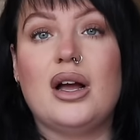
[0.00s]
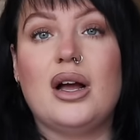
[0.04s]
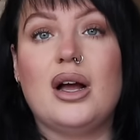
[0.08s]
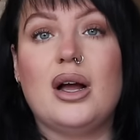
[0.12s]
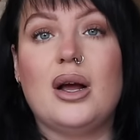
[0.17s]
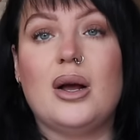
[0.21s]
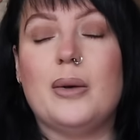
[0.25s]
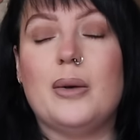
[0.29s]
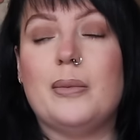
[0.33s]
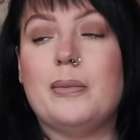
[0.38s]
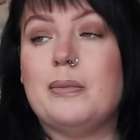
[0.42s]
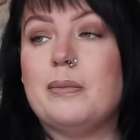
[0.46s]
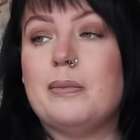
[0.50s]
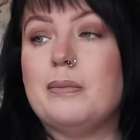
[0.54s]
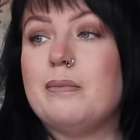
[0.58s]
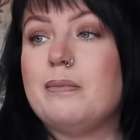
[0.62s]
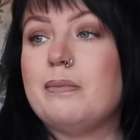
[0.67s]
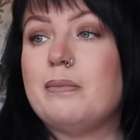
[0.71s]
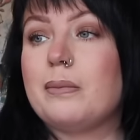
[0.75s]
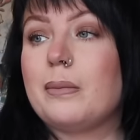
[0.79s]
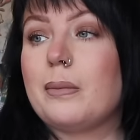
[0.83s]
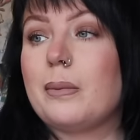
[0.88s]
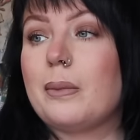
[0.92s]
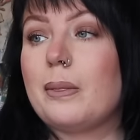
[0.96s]

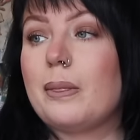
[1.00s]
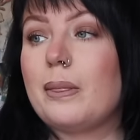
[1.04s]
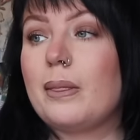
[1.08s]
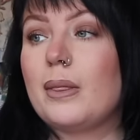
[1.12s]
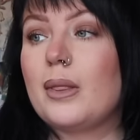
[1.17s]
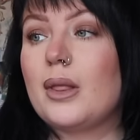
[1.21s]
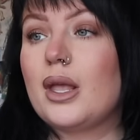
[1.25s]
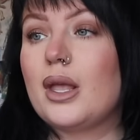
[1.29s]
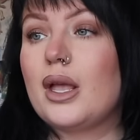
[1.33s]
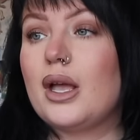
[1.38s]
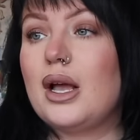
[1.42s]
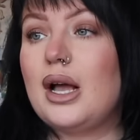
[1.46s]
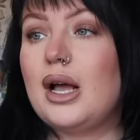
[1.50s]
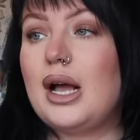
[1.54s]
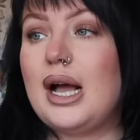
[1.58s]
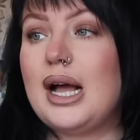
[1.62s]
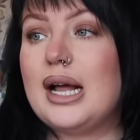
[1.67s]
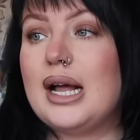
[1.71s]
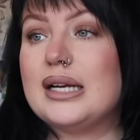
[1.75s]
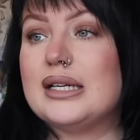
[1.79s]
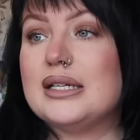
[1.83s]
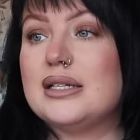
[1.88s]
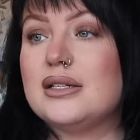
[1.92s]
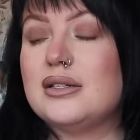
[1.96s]

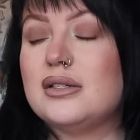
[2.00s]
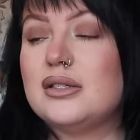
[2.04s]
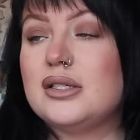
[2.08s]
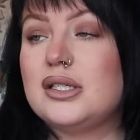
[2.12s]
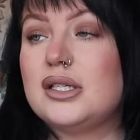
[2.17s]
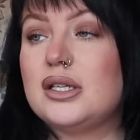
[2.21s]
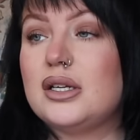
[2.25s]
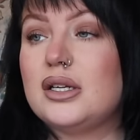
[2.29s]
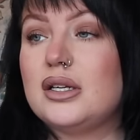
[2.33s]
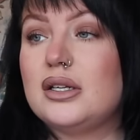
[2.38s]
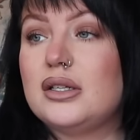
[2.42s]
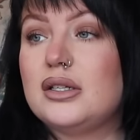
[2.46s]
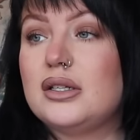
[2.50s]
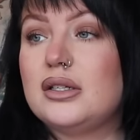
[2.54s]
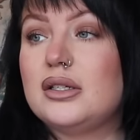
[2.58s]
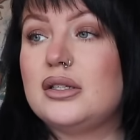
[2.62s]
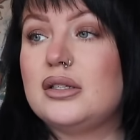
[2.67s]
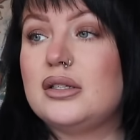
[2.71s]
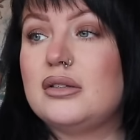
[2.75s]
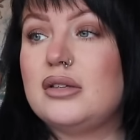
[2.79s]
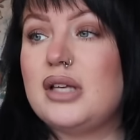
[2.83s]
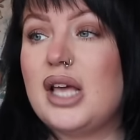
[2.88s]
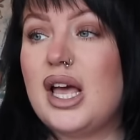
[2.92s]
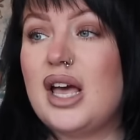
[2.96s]
And,
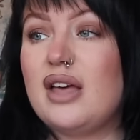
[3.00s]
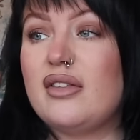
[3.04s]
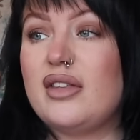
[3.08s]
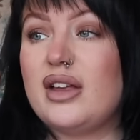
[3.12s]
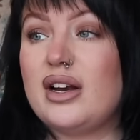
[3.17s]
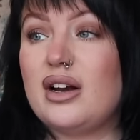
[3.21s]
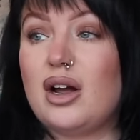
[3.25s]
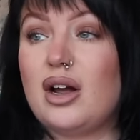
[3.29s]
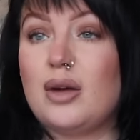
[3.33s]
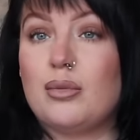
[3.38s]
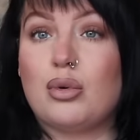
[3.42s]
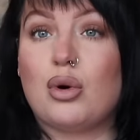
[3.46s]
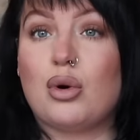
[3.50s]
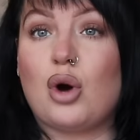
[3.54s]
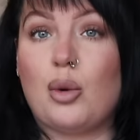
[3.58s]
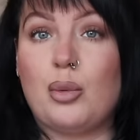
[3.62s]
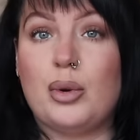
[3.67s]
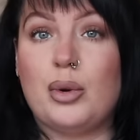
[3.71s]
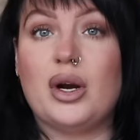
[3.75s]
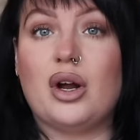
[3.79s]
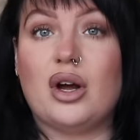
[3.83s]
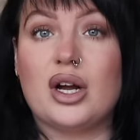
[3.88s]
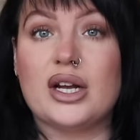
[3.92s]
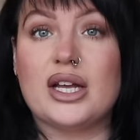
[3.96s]
yeah, then like
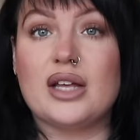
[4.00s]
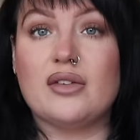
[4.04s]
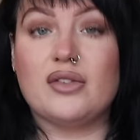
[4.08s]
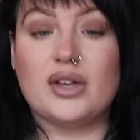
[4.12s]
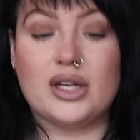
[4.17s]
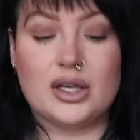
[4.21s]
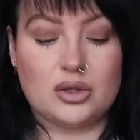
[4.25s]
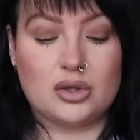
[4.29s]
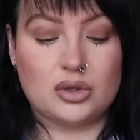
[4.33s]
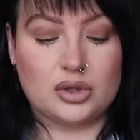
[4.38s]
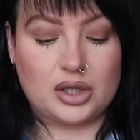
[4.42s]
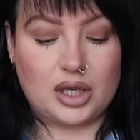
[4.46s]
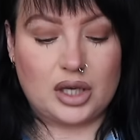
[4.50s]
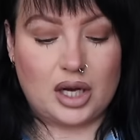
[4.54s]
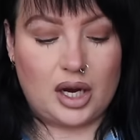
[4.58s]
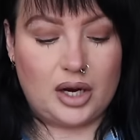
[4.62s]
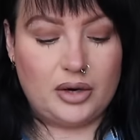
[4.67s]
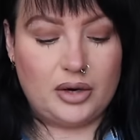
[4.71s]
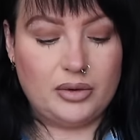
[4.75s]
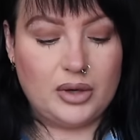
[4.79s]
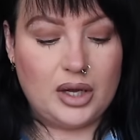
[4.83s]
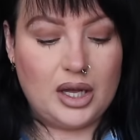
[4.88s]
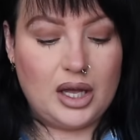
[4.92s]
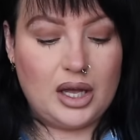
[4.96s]
proper, like give it a good
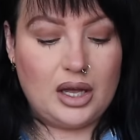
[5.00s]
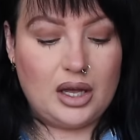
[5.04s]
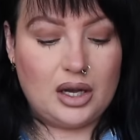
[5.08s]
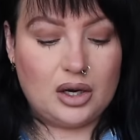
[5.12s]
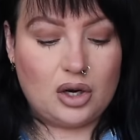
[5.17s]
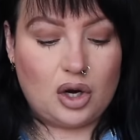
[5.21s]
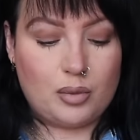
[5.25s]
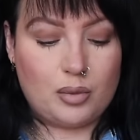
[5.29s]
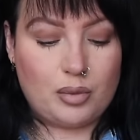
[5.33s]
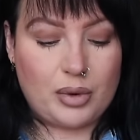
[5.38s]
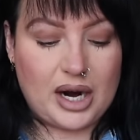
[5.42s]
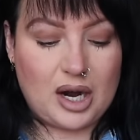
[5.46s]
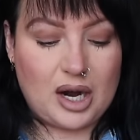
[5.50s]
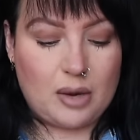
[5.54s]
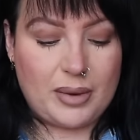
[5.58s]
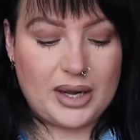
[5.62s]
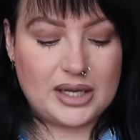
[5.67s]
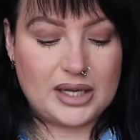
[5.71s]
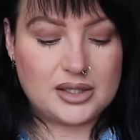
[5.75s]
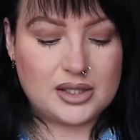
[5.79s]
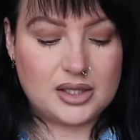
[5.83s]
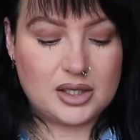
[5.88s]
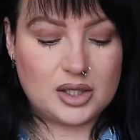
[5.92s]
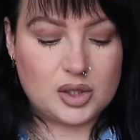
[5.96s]
go. Got a brow
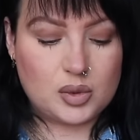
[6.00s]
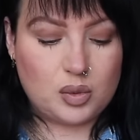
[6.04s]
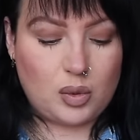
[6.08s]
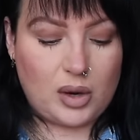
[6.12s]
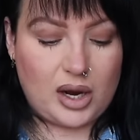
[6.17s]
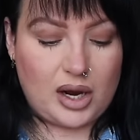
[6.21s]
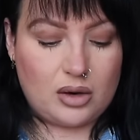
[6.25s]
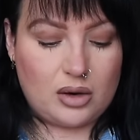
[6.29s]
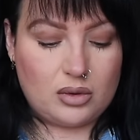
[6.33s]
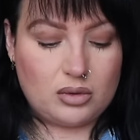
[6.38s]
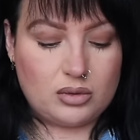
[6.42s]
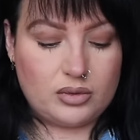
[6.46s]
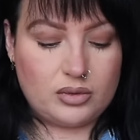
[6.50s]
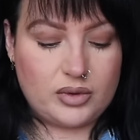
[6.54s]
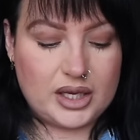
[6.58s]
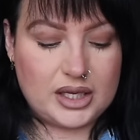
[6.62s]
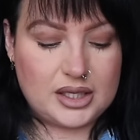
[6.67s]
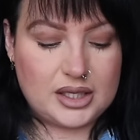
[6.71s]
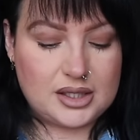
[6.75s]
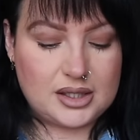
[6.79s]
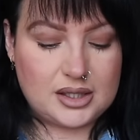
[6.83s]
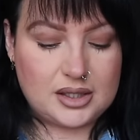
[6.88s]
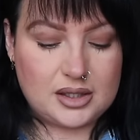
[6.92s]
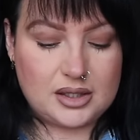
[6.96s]
pencil as well.
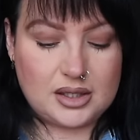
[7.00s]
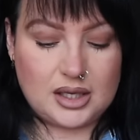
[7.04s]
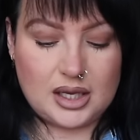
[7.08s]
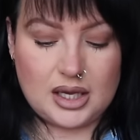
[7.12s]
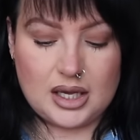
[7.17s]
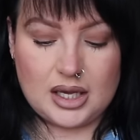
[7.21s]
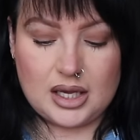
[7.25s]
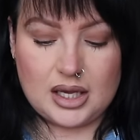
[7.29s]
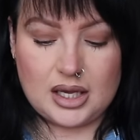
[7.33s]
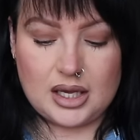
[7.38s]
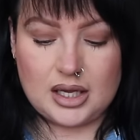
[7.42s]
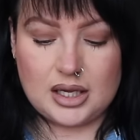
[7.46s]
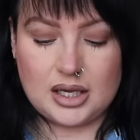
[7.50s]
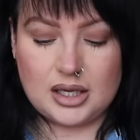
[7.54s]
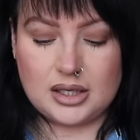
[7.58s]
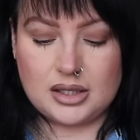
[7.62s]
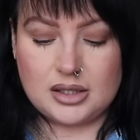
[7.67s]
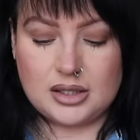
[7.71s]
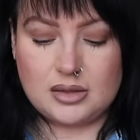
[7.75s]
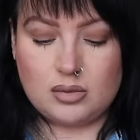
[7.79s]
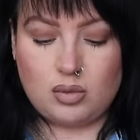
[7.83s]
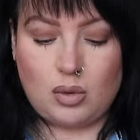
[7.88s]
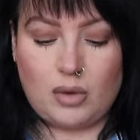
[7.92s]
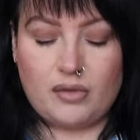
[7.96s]
This
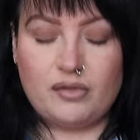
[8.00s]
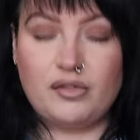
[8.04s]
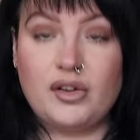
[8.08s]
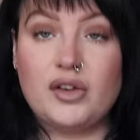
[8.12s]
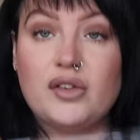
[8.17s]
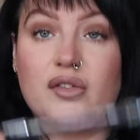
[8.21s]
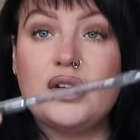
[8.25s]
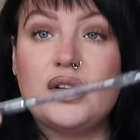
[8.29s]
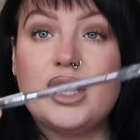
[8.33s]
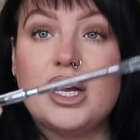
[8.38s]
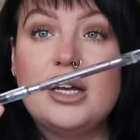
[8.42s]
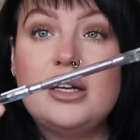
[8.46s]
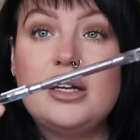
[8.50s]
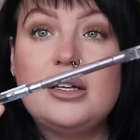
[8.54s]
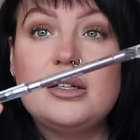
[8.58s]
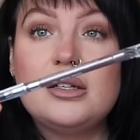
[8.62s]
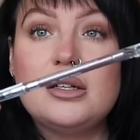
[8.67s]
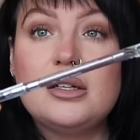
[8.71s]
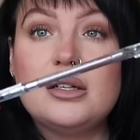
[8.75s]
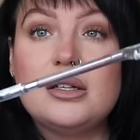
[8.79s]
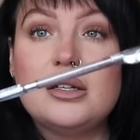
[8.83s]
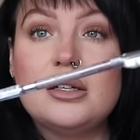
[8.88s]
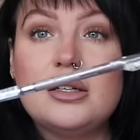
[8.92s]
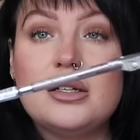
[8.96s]
is £1.50.
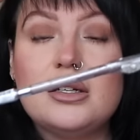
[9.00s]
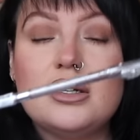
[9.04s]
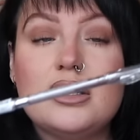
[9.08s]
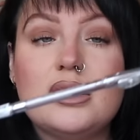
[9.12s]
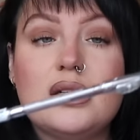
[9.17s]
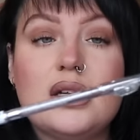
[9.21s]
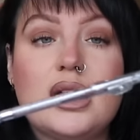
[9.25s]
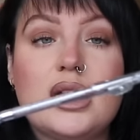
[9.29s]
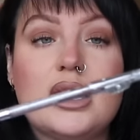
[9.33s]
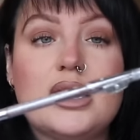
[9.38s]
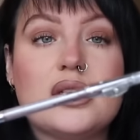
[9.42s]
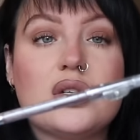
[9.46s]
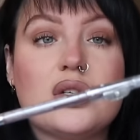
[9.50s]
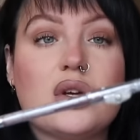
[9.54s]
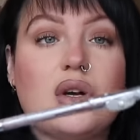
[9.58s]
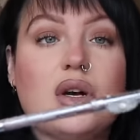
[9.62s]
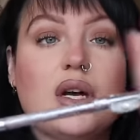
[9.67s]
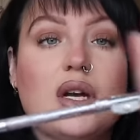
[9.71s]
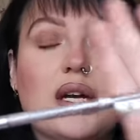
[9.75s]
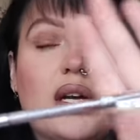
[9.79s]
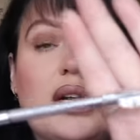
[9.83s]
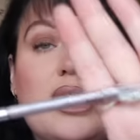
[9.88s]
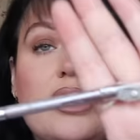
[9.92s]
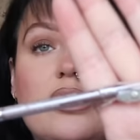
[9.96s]
And it's got like a